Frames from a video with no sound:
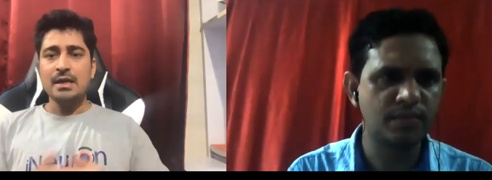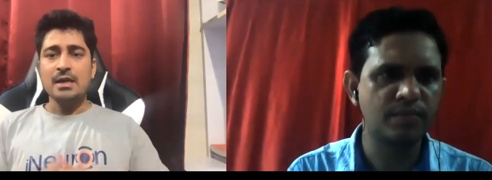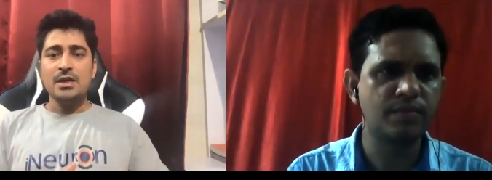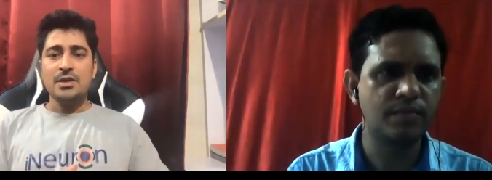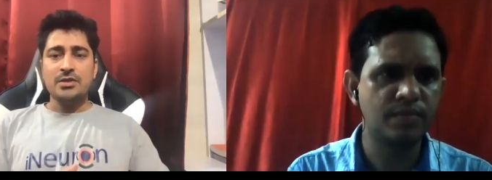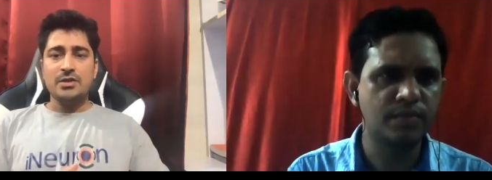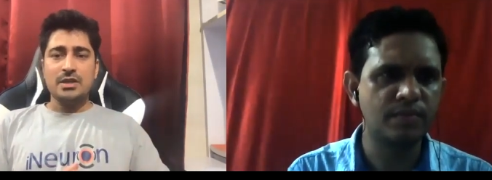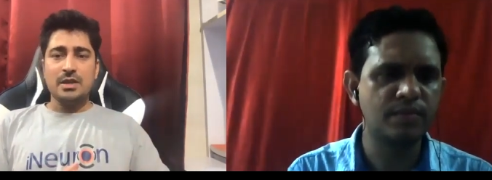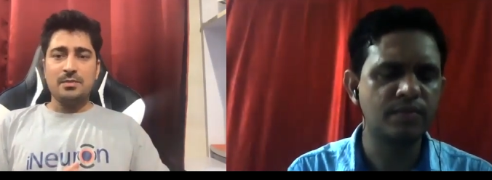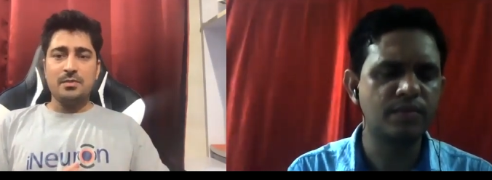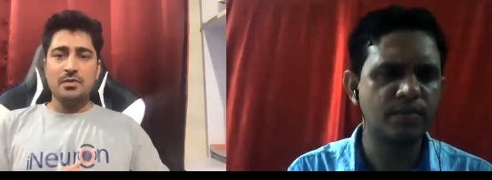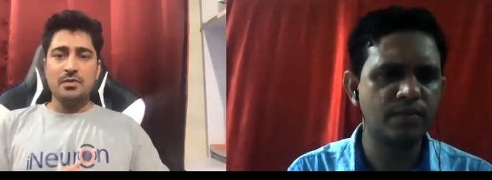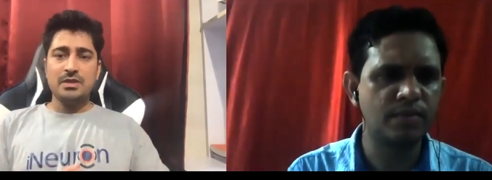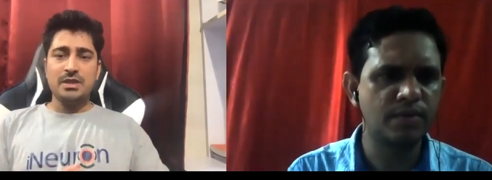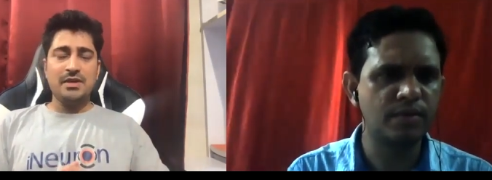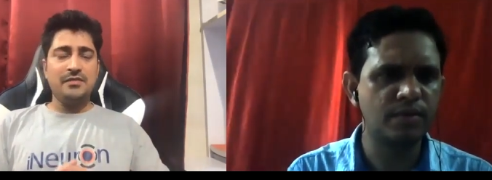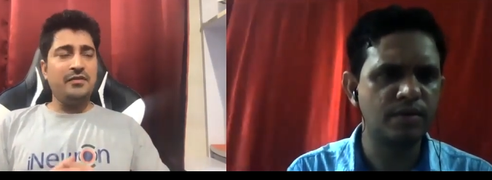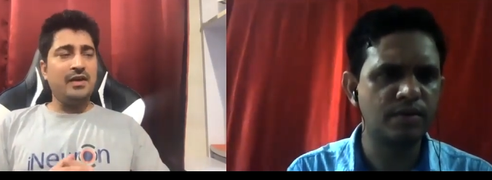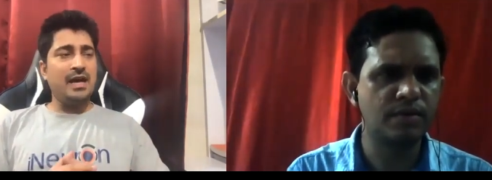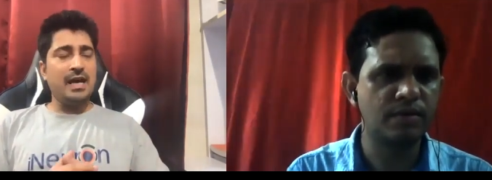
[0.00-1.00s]
Speaker 1: So suppose if
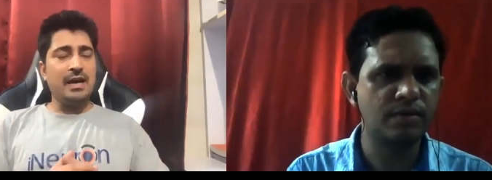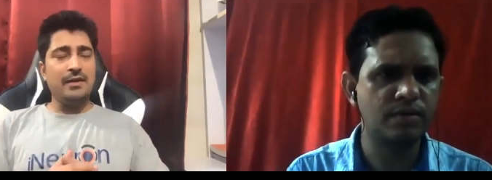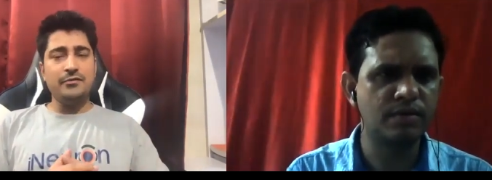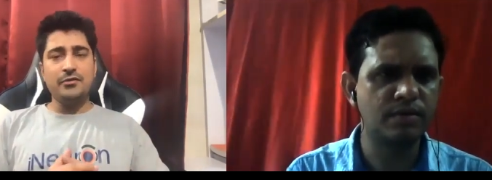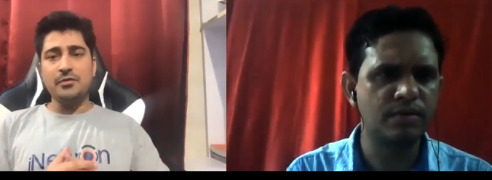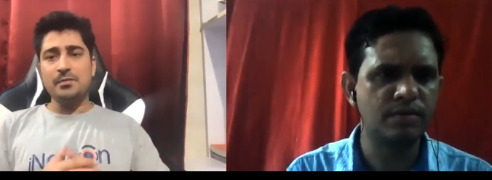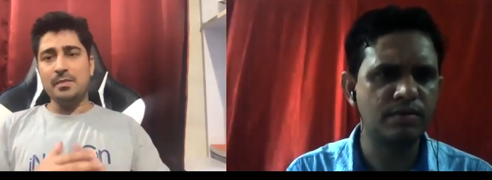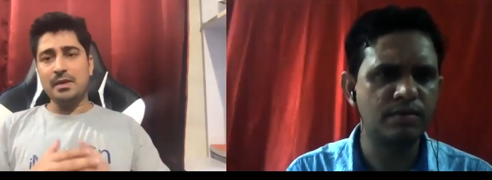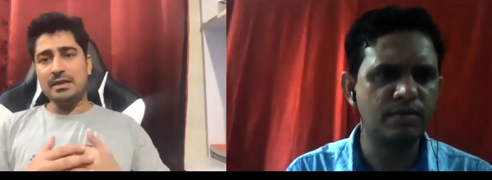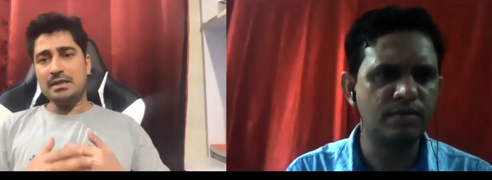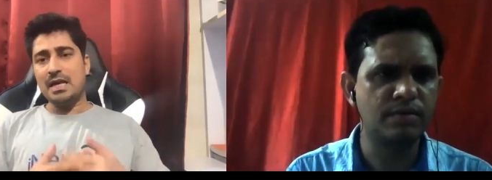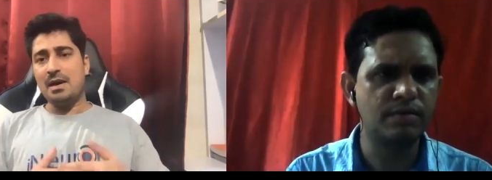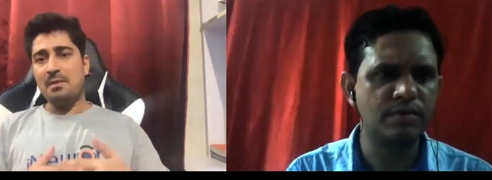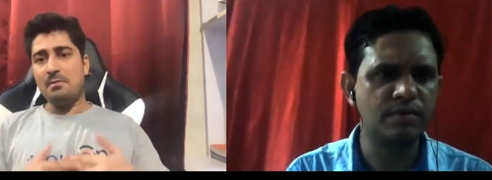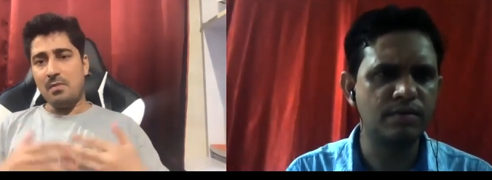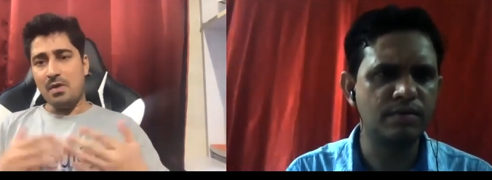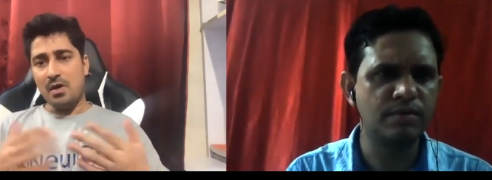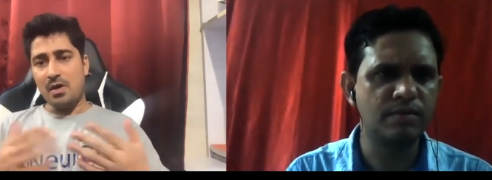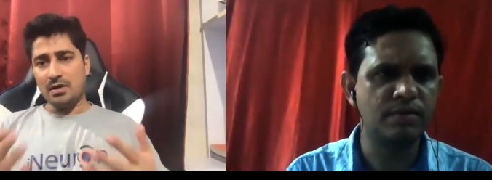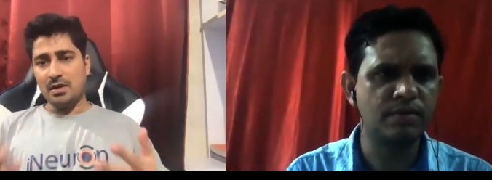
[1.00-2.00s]
I have to build a
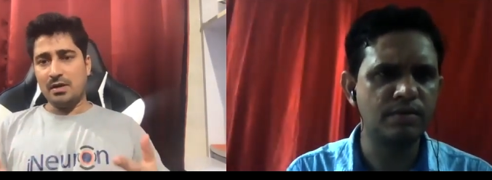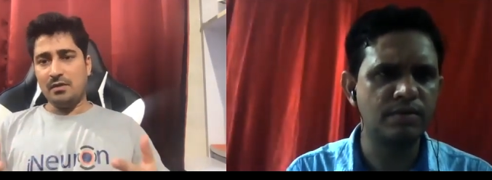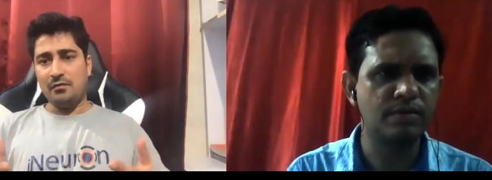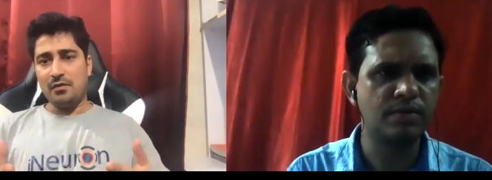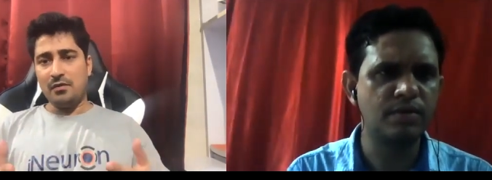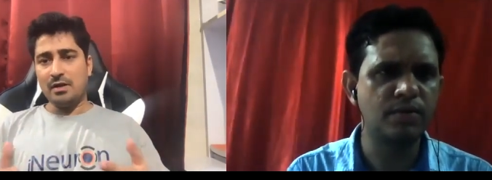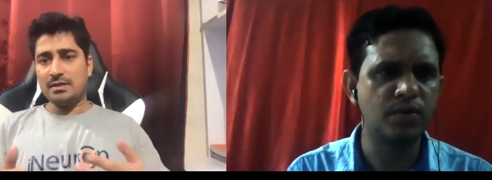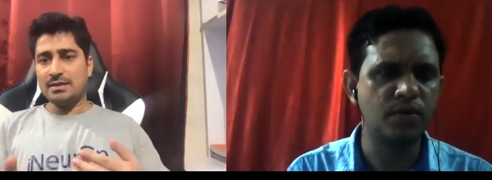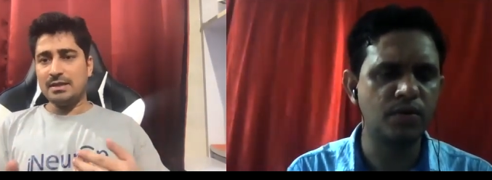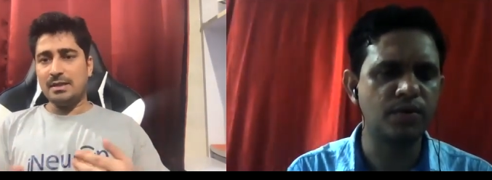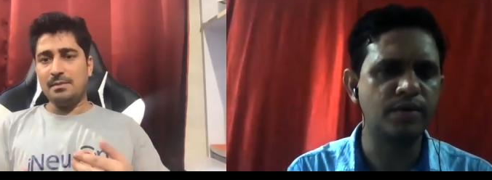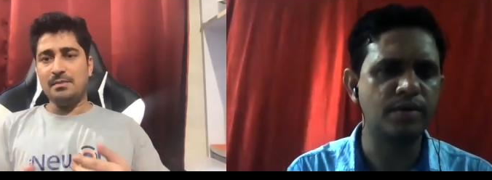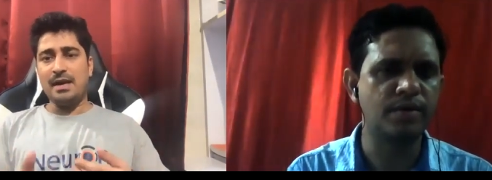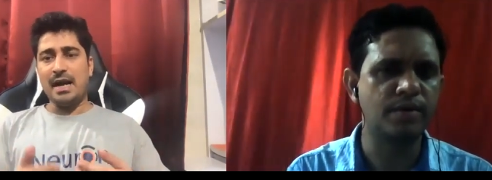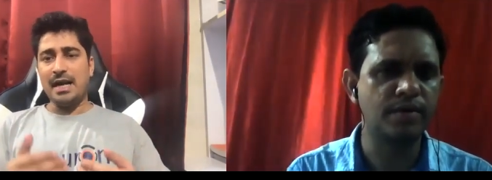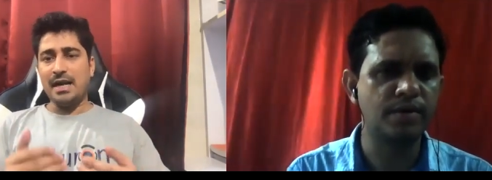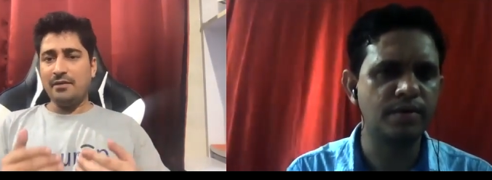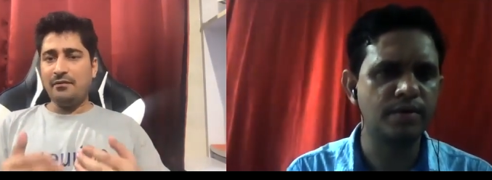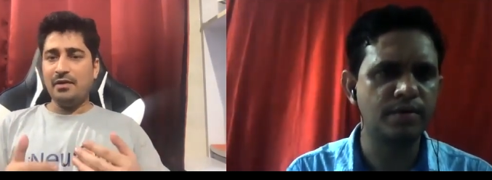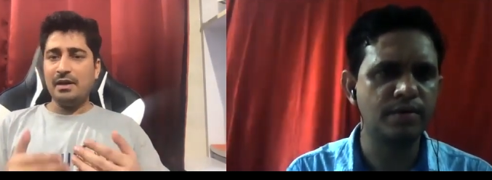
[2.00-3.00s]
model for some kind of
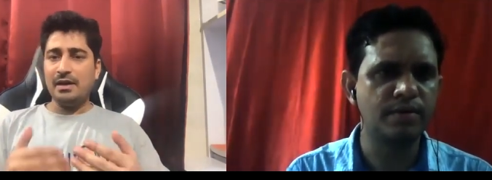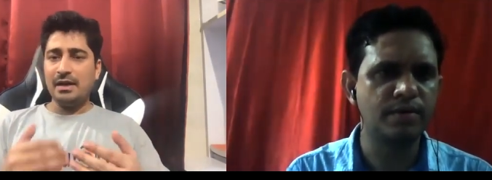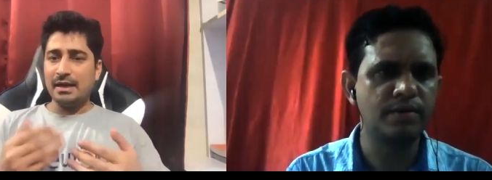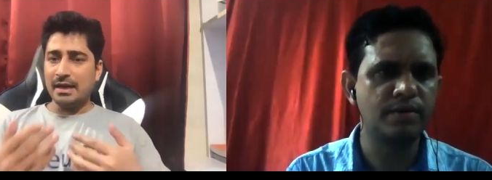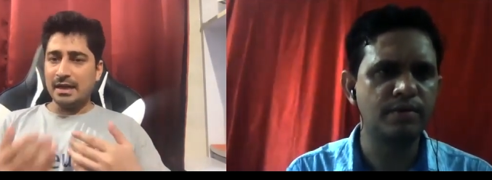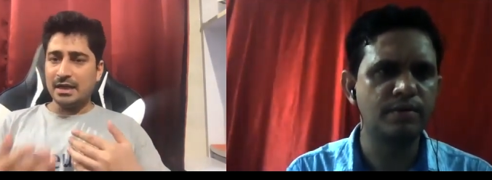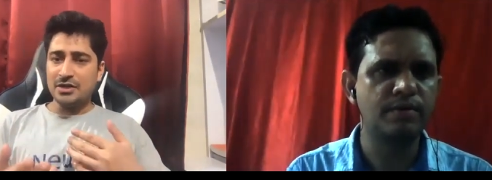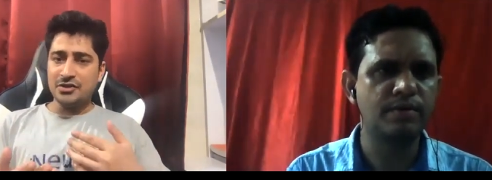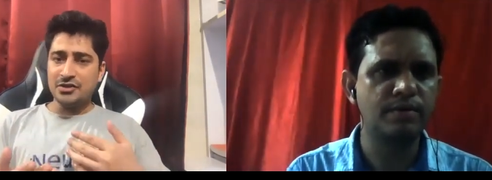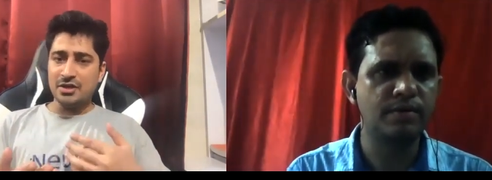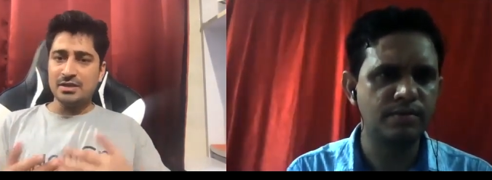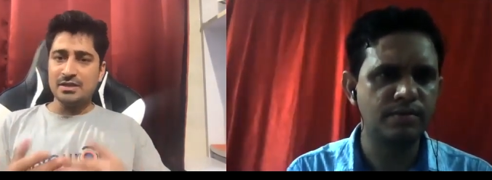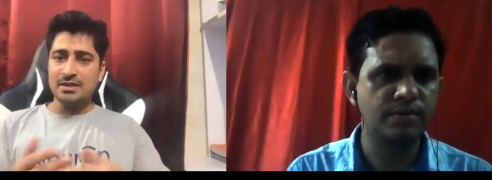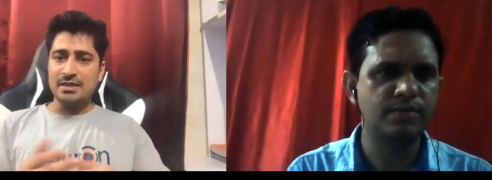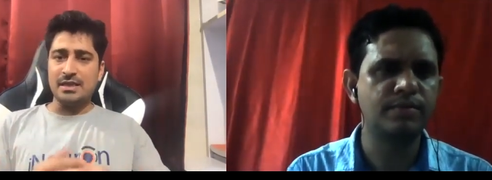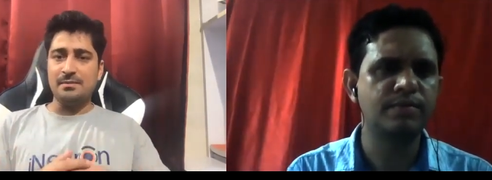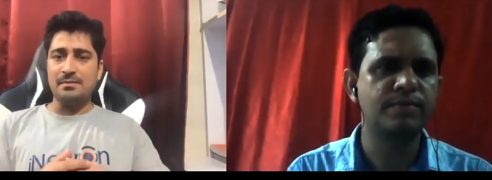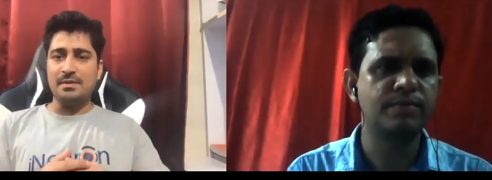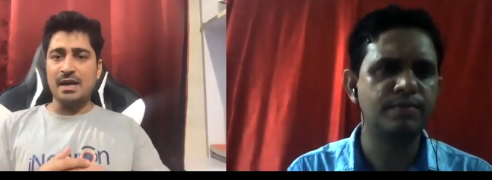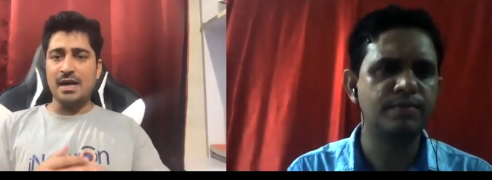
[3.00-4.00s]
a detection, some
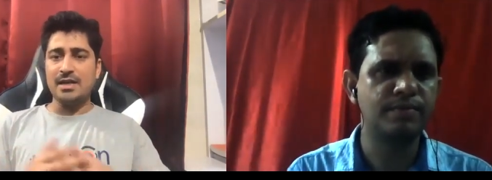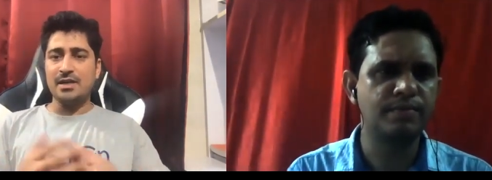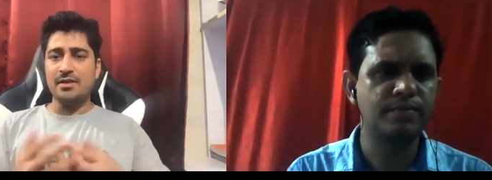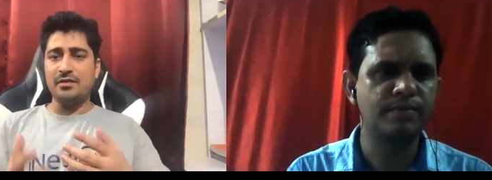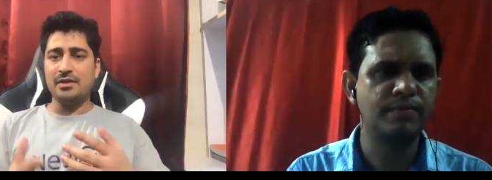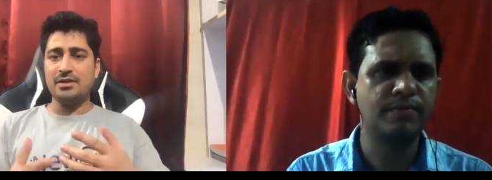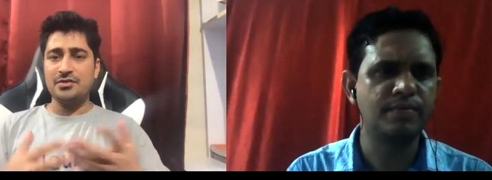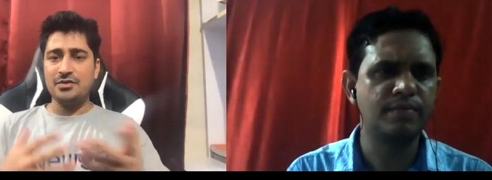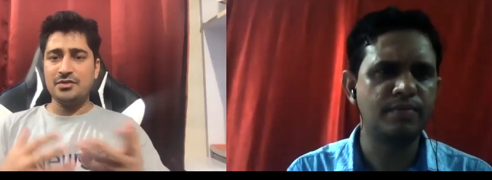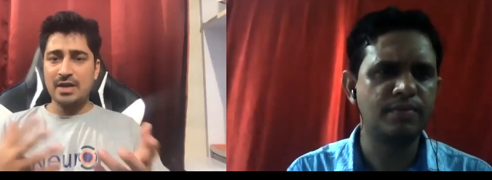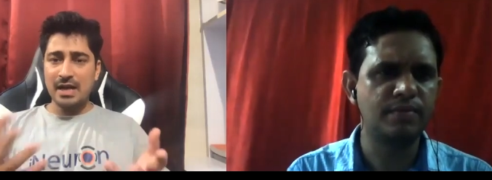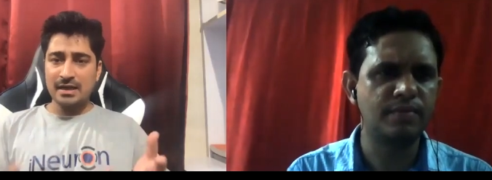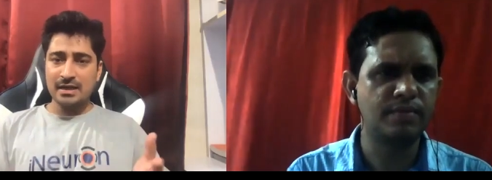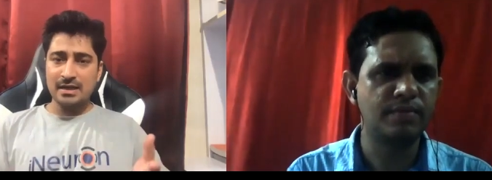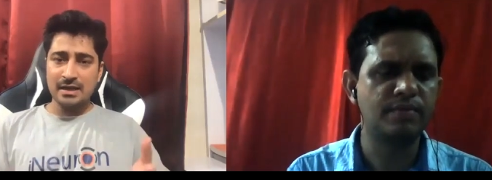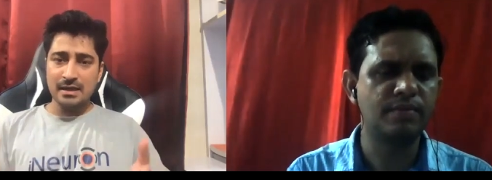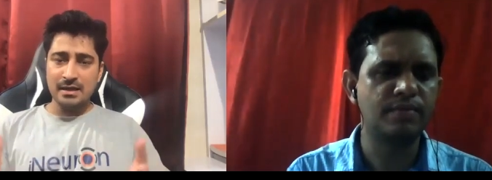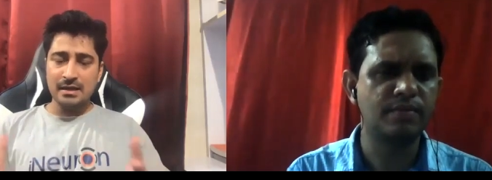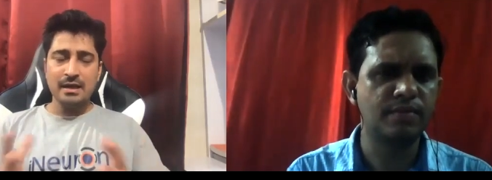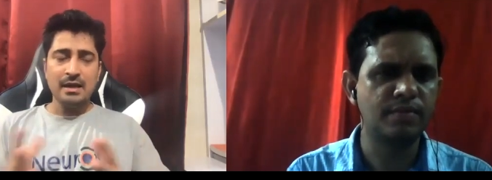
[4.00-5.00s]
kind of a
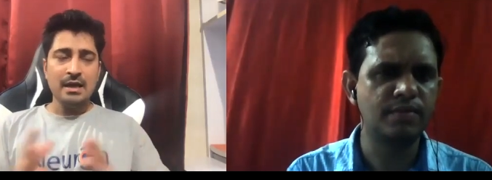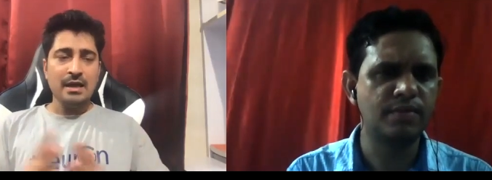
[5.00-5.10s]
tracking,